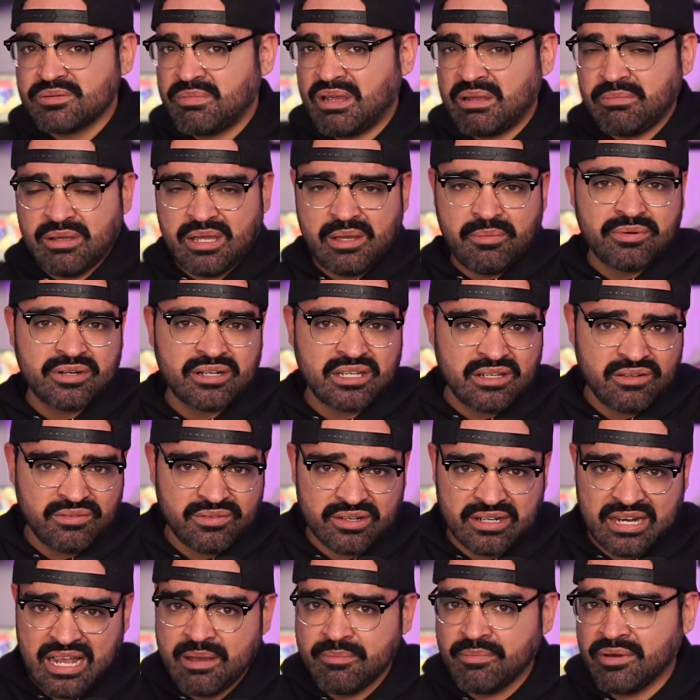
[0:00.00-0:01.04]
may be able to give
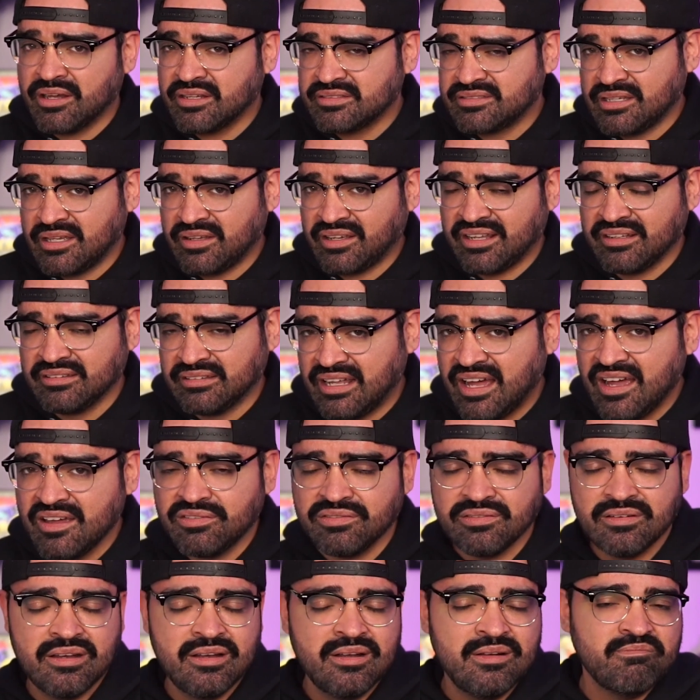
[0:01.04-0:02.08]
your game a second life,
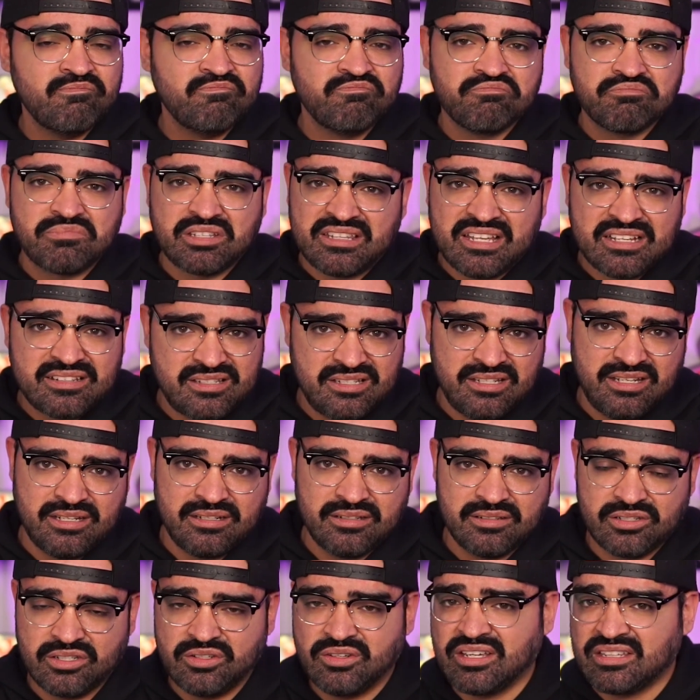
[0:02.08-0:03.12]
but that's it.
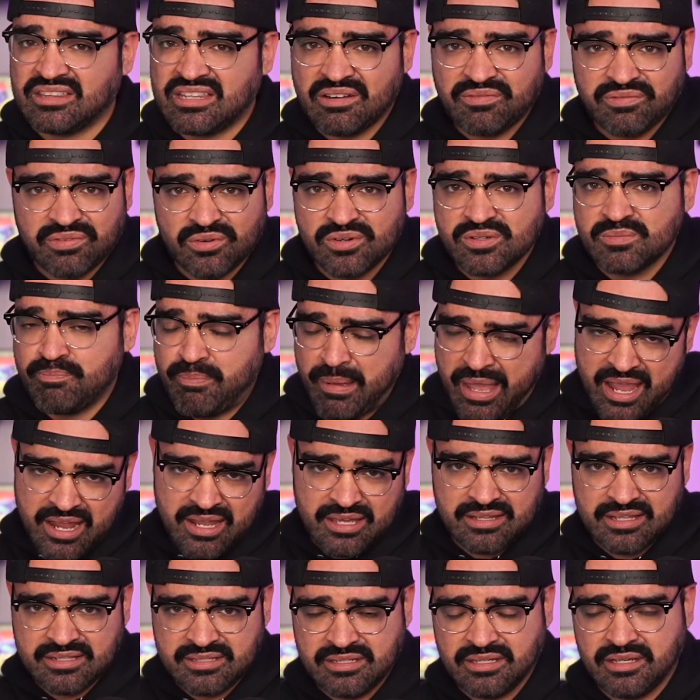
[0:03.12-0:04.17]
You get that first bang
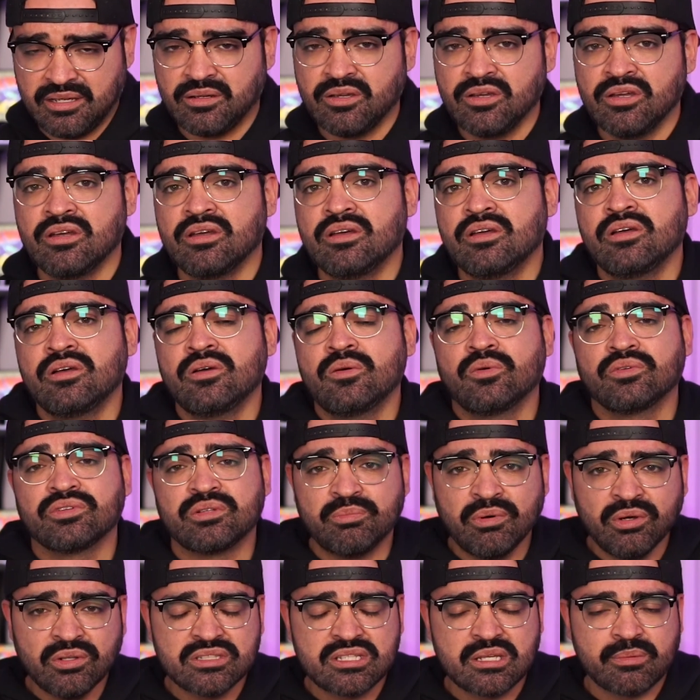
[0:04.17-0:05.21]
and that's it. With the
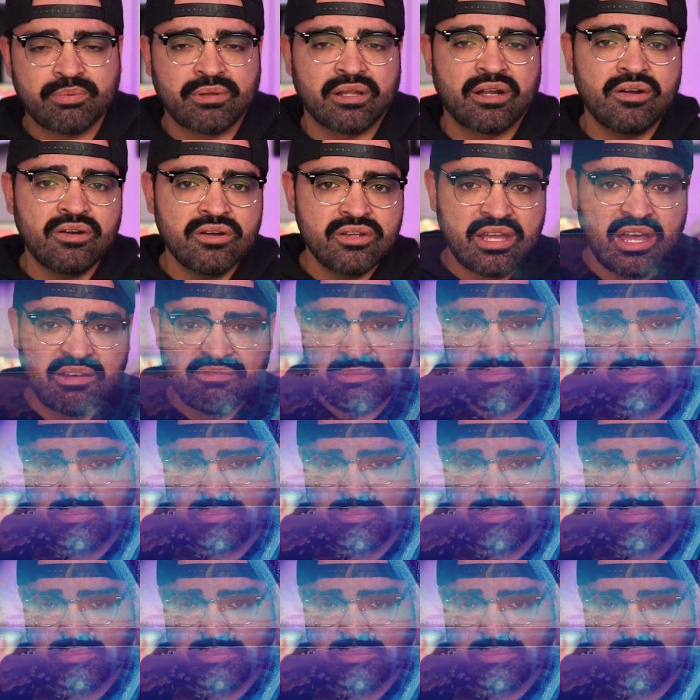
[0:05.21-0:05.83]
multiplayer, you have the